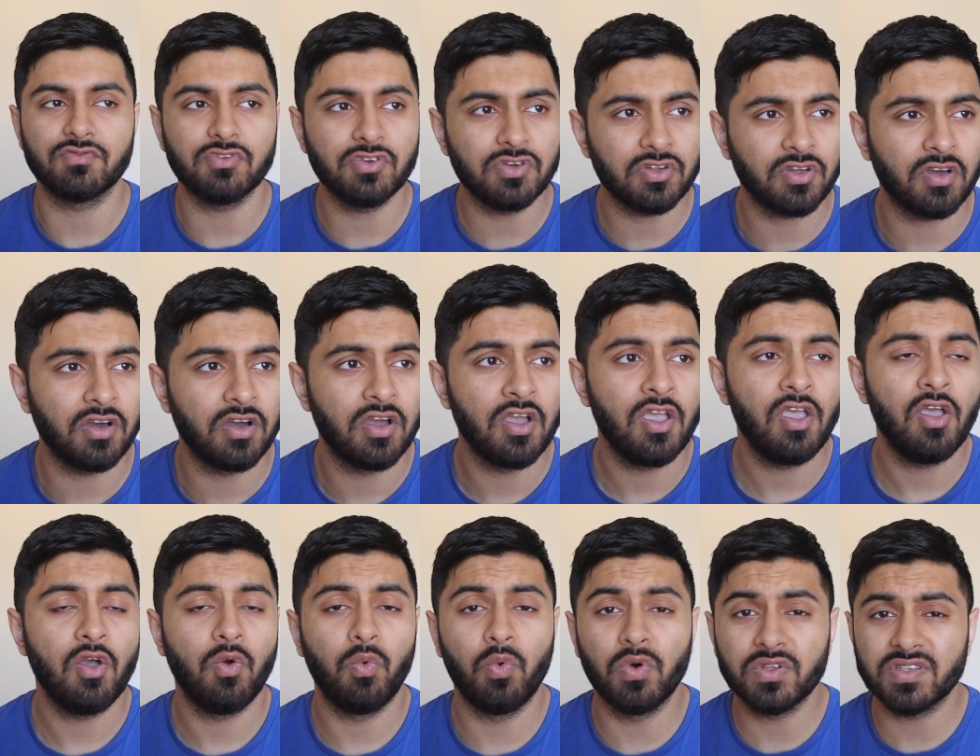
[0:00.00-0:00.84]
Rudiger
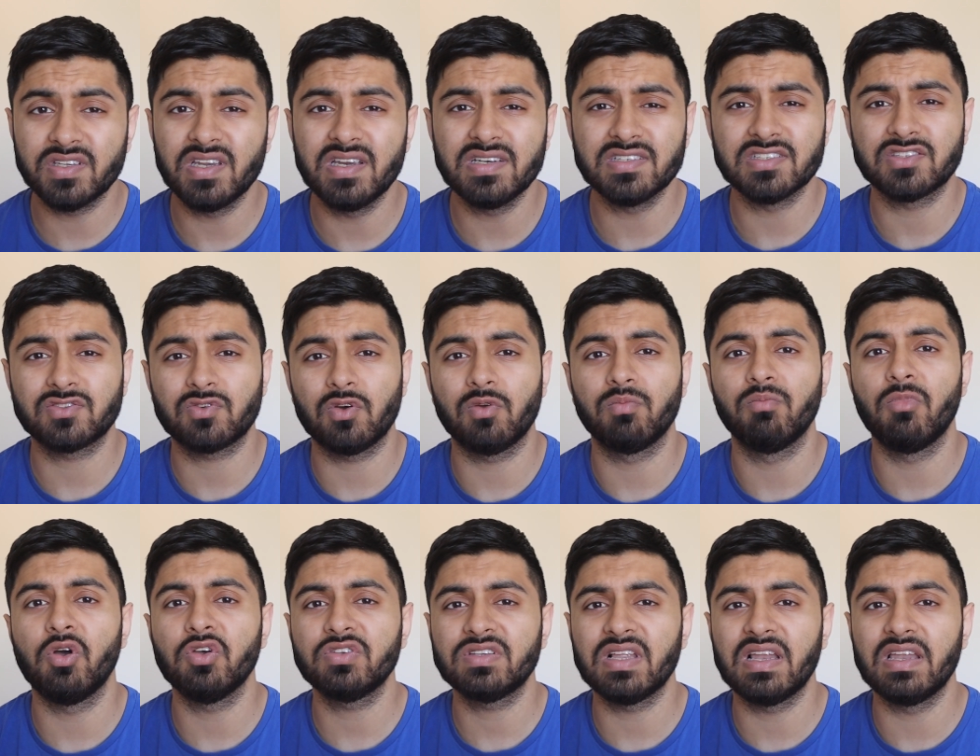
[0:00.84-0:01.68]
wasn't in the squad.
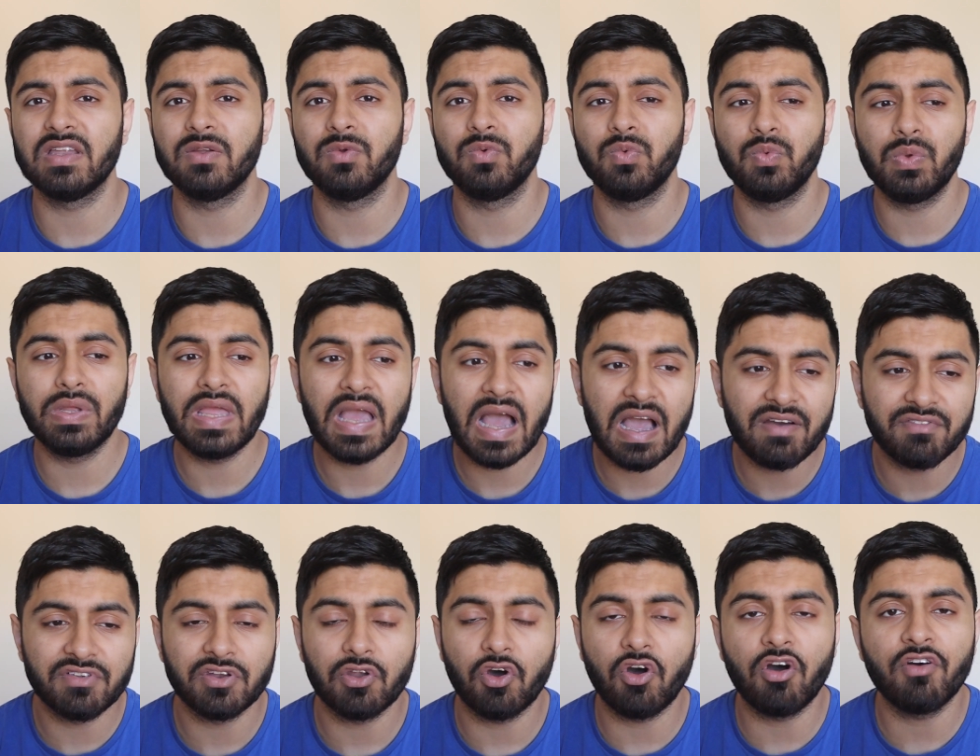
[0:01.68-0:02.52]
Most likely, we
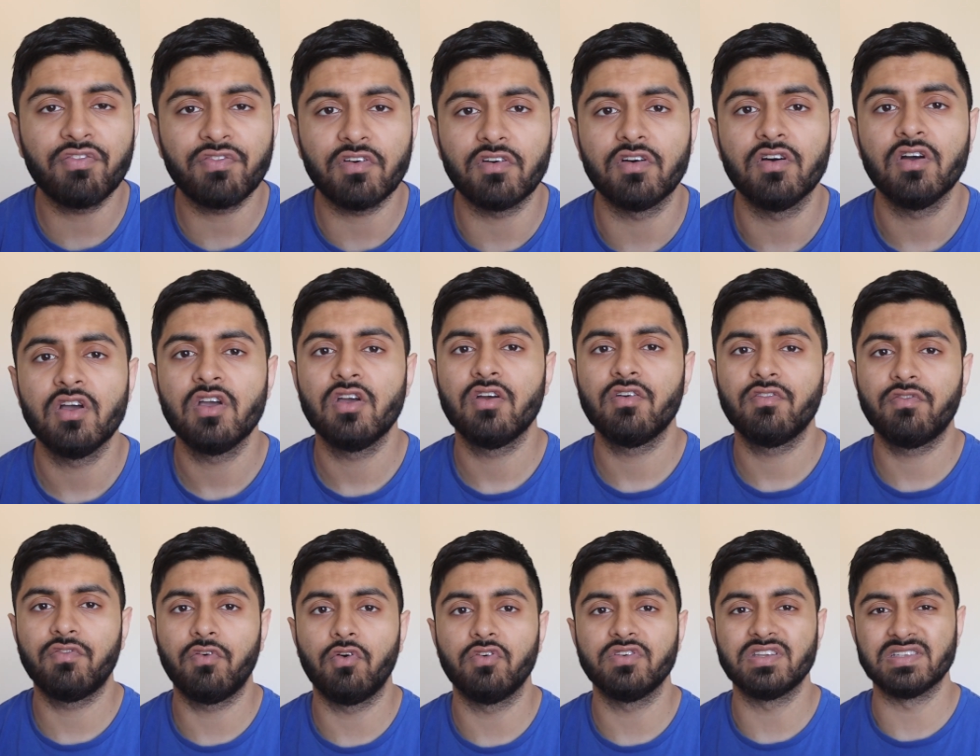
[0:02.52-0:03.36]
have an offer
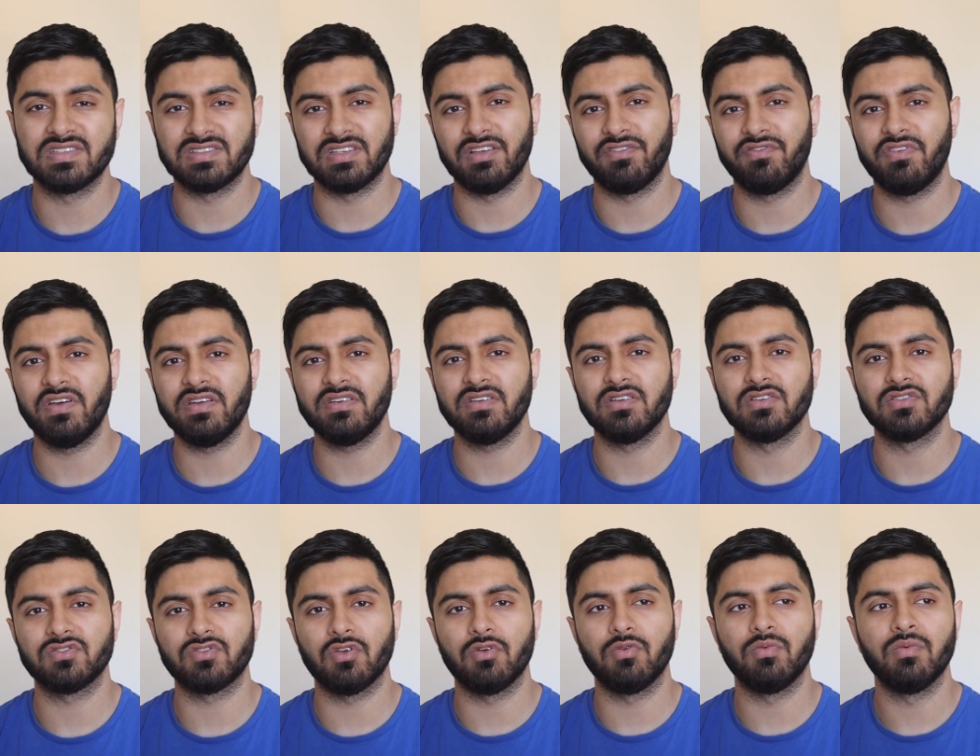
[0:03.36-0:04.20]
for this defender.
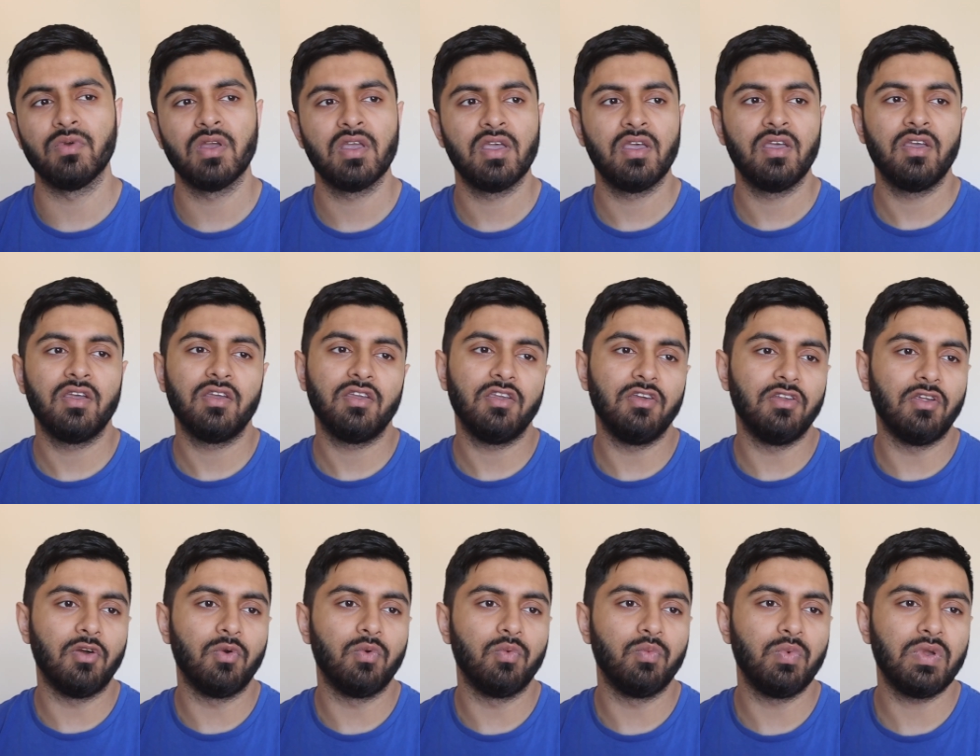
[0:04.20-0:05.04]
So, you
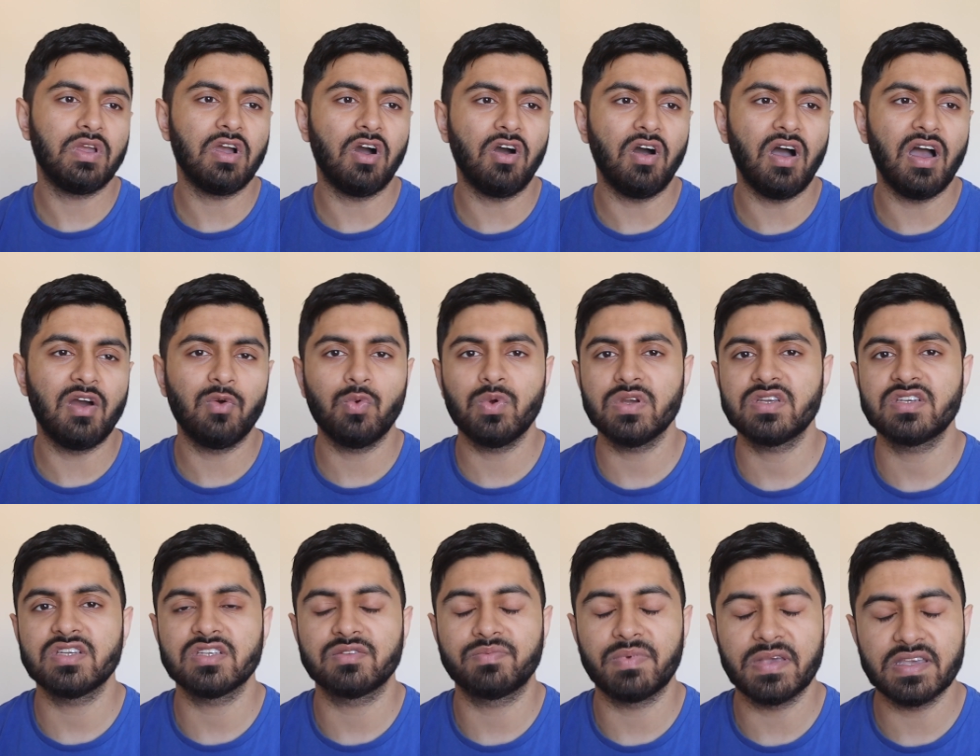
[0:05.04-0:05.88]
know, we got our
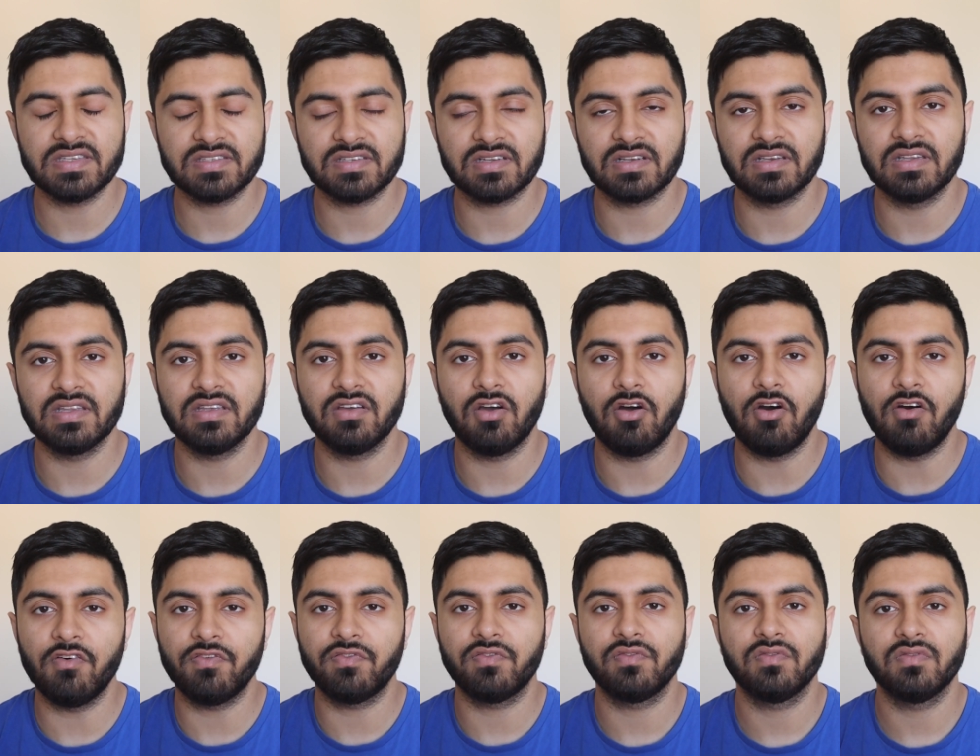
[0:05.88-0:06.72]
wishes, basically,
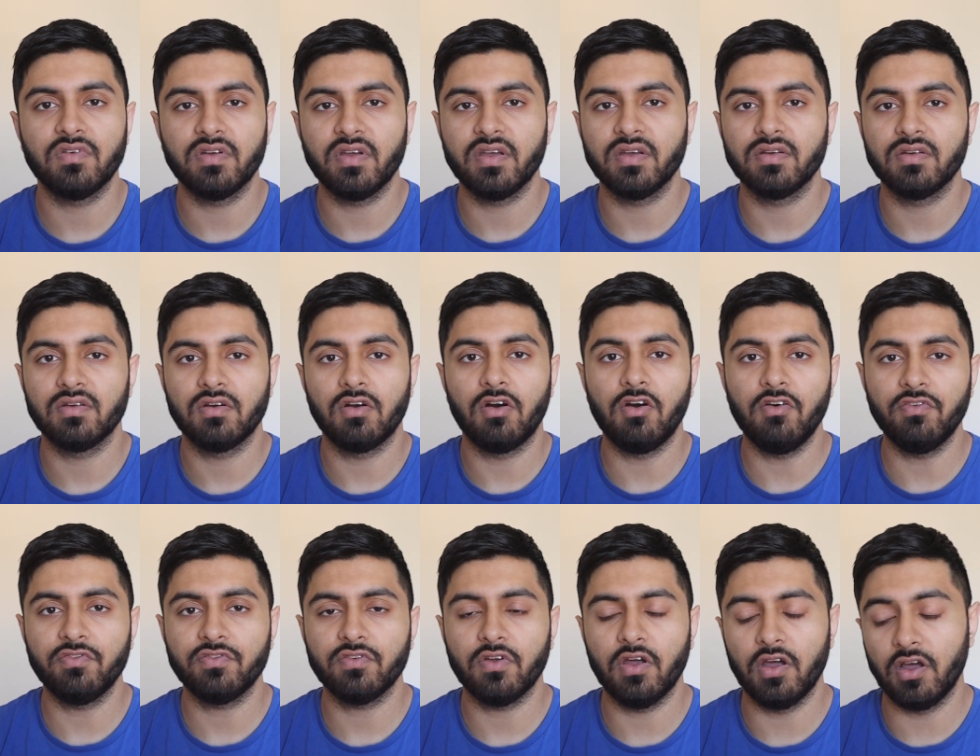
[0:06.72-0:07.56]
off
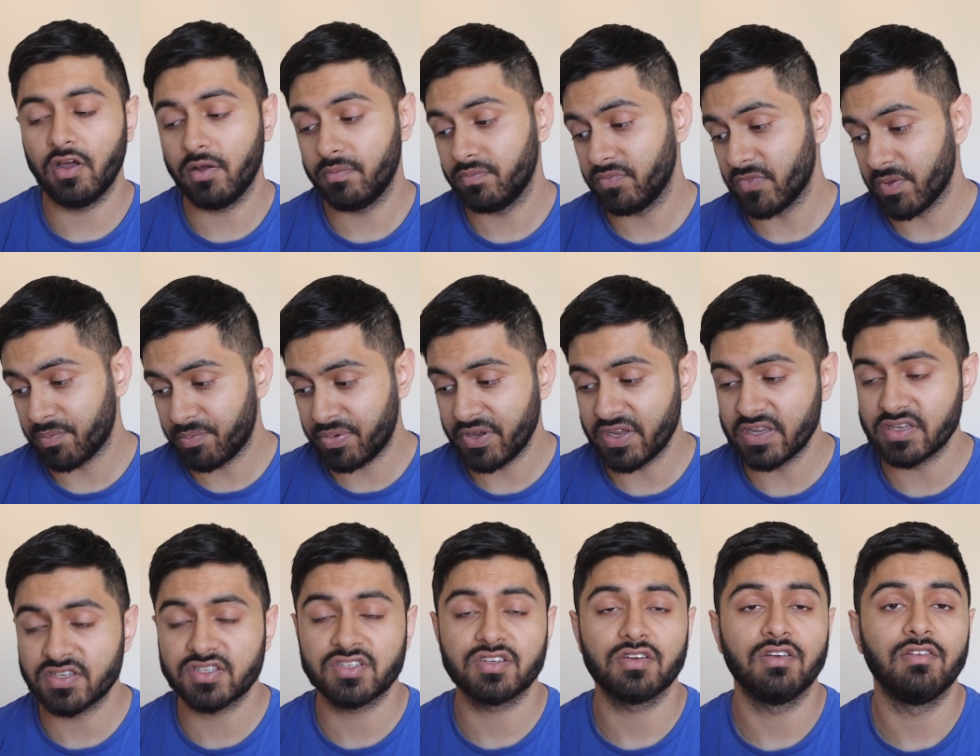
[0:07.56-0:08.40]
the
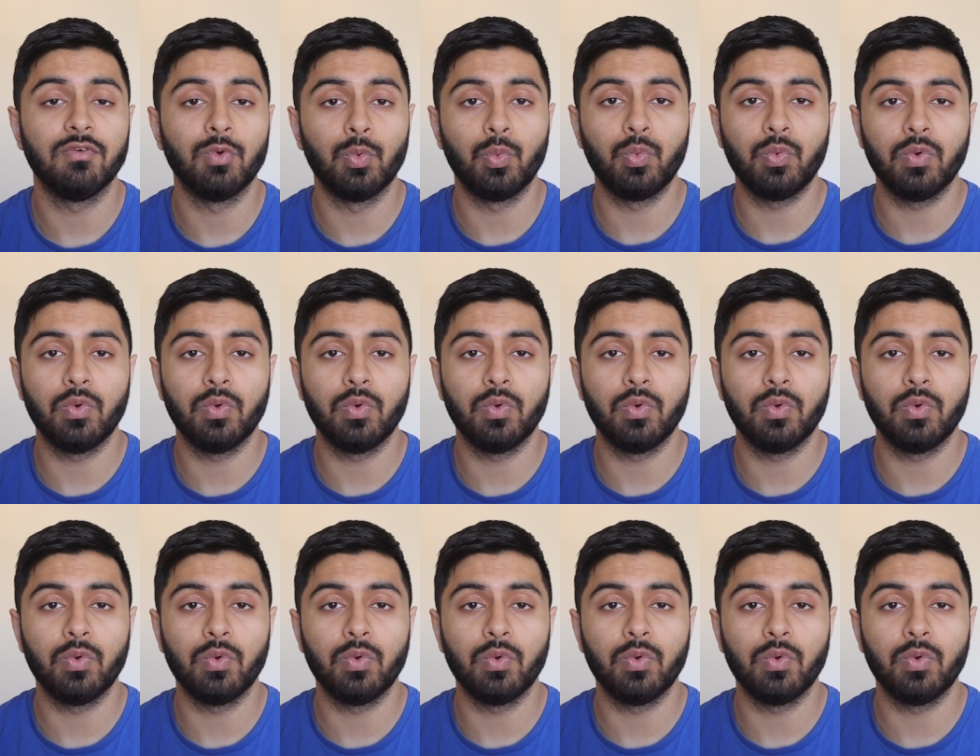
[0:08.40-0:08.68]
pitch.